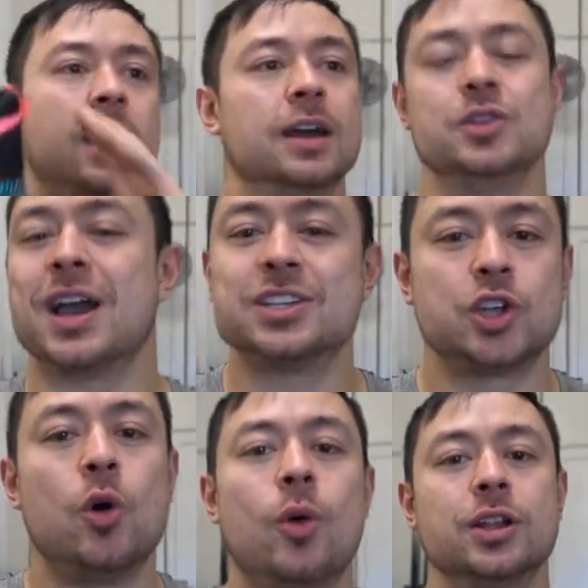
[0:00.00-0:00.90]
Uh, you guys
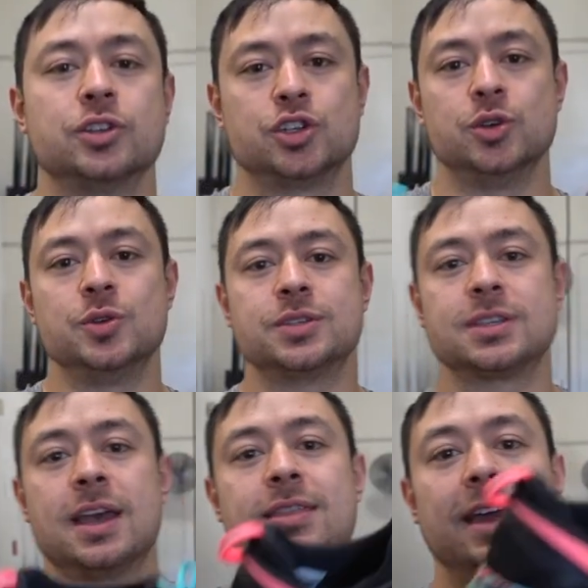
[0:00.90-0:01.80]
don't want shoes
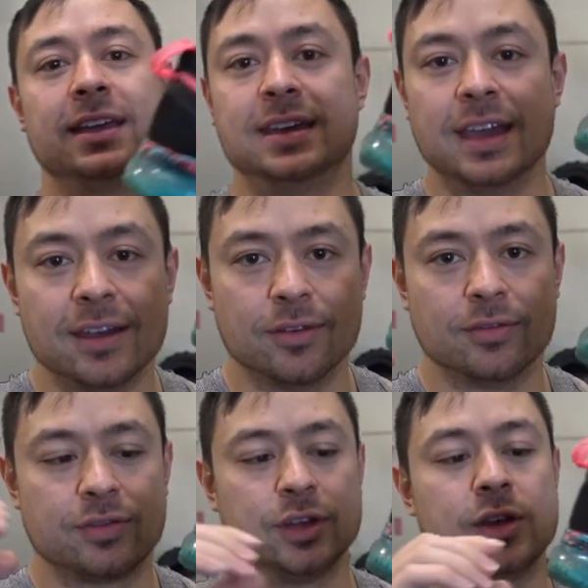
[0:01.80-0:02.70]
that give.
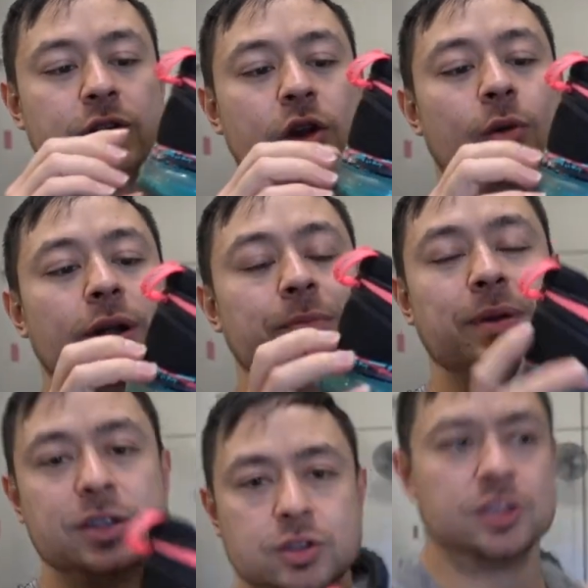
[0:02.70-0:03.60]
You, you don't want to
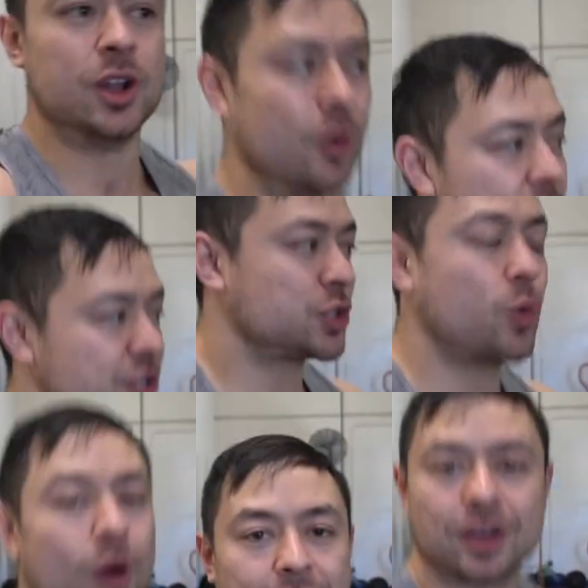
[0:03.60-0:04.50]
be, you know,
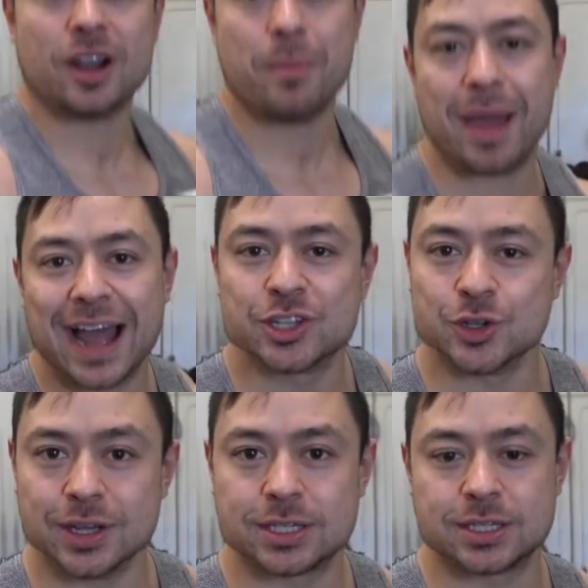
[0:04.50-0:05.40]
squatting on a
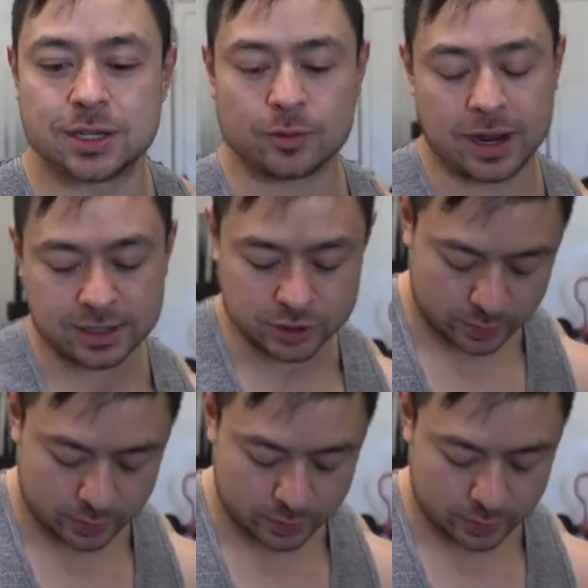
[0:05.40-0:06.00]
mattress, right?